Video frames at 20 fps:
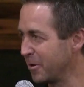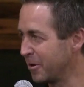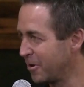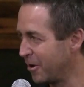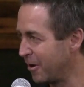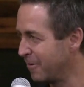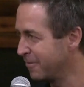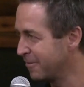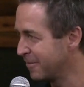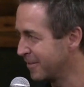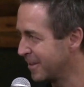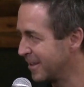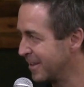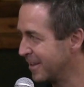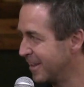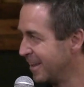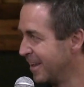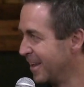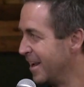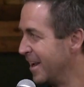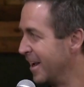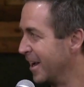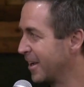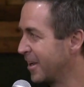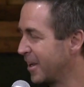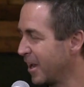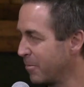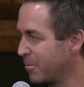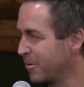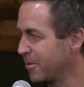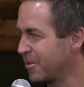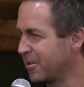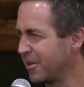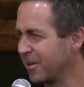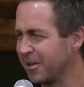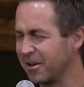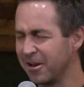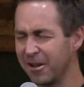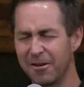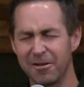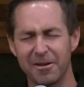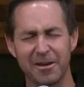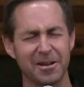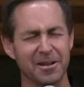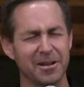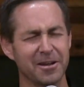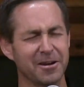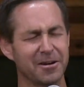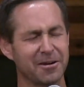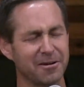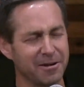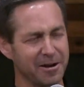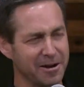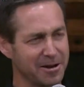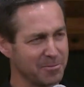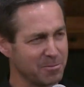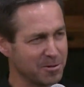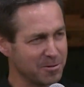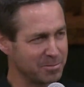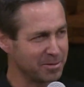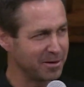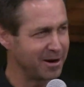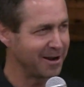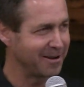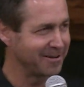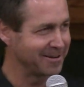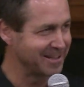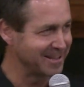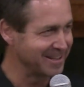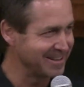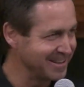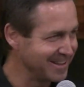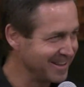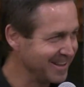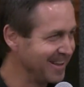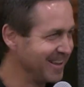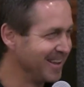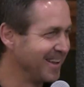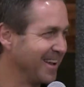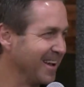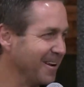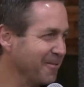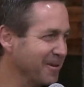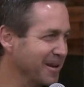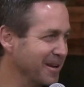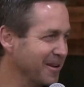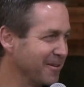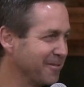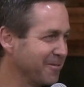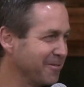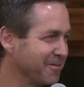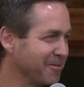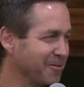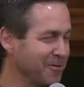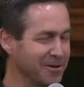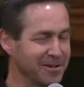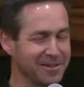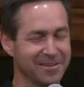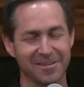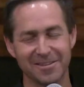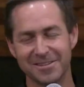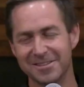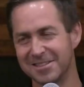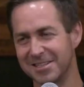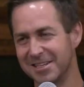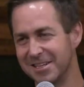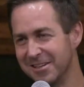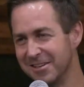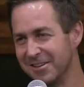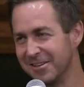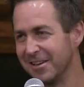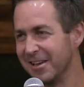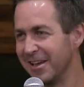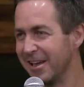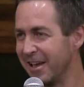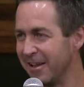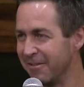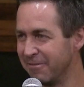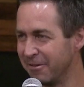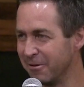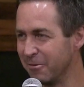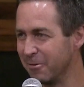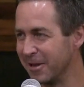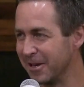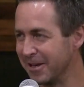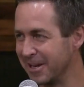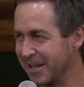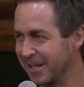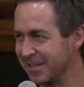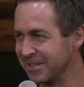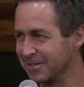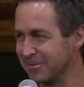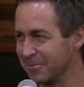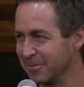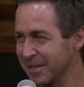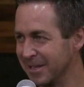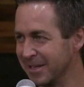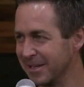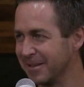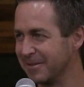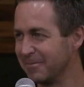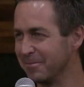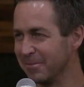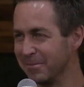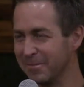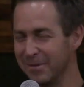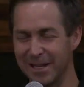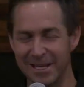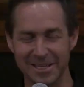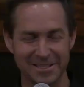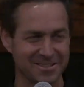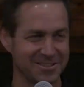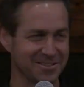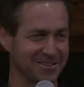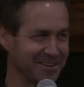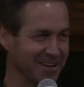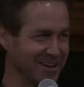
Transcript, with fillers: of coffee, a cappuccino, an incredible brownie. And we look forward to seeing everyone next week. Bless you